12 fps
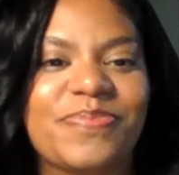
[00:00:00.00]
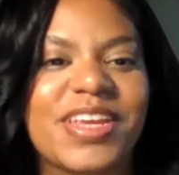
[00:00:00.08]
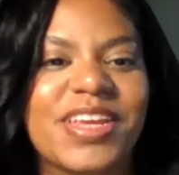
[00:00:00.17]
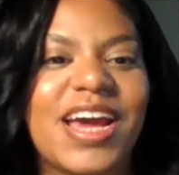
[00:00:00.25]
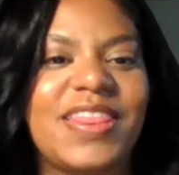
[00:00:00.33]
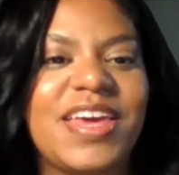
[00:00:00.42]

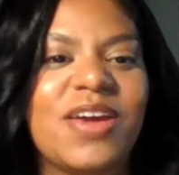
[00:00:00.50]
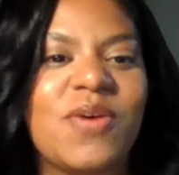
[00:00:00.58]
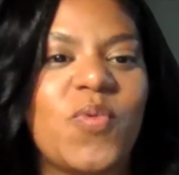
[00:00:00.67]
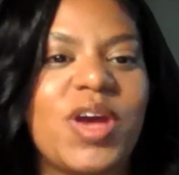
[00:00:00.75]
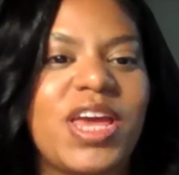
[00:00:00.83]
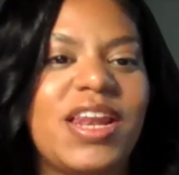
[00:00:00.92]
Okay. I think
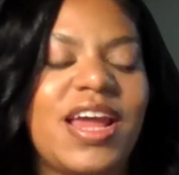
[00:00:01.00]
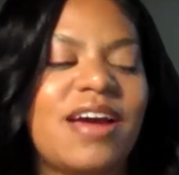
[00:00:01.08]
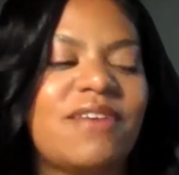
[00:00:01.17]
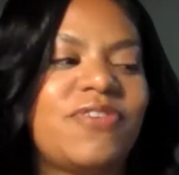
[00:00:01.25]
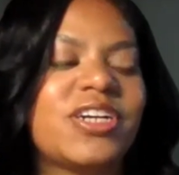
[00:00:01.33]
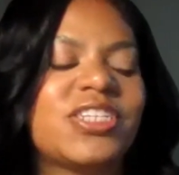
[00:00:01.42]
when I
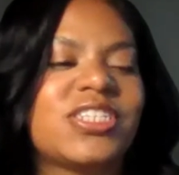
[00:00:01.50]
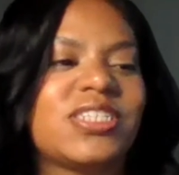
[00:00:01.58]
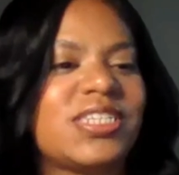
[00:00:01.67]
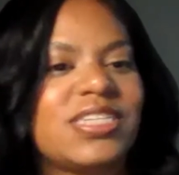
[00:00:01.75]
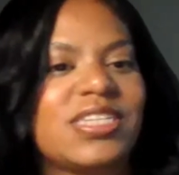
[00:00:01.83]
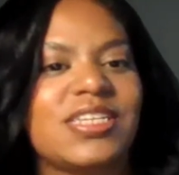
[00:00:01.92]

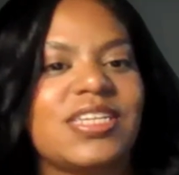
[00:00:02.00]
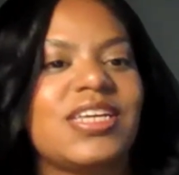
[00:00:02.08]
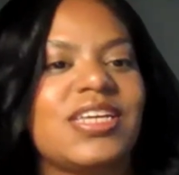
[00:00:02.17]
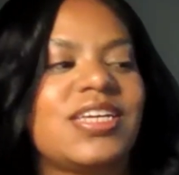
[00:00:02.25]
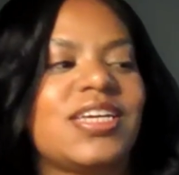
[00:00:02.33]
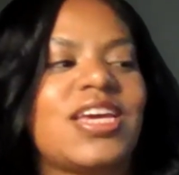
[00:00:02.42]
first
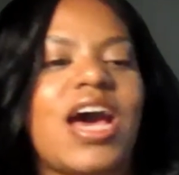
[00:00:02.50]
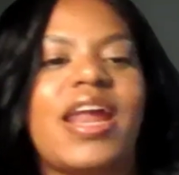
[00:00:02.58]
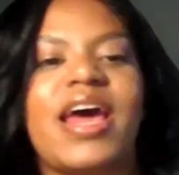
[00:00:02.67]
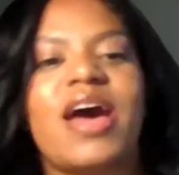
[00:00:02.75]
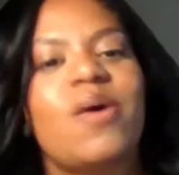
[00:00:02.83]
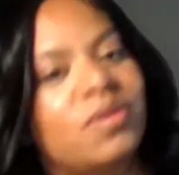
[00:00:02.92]
got
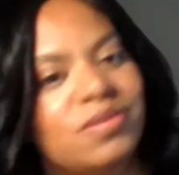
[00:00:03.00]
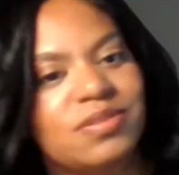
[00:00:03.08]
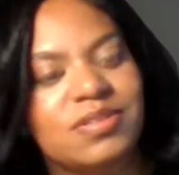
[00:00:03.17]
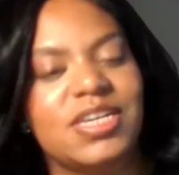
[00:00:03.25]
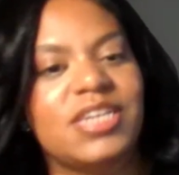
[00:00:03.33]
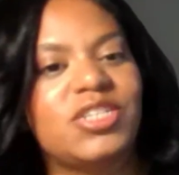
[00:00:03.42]
out
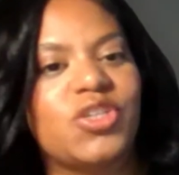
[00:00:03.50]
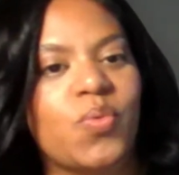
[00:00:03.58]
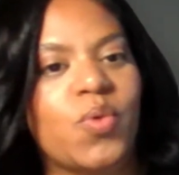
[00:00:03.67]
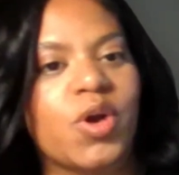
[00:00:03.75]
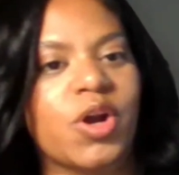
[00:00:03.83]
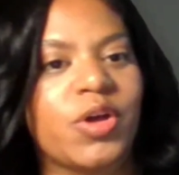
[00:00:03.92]
into the
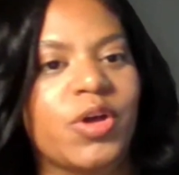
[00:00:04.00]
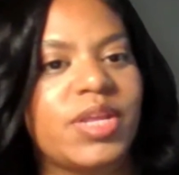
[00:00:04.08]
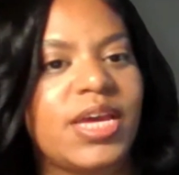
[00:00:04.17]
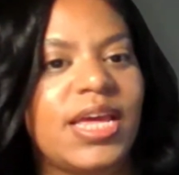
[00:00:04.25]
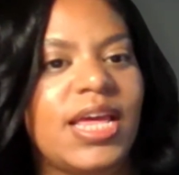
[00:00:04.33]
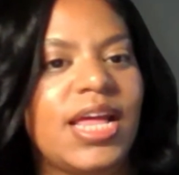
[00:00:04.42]
world,
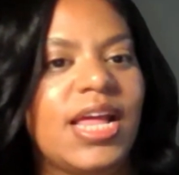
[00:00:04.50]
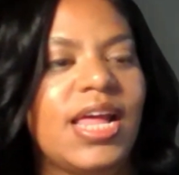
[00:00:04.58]
mm-hmm.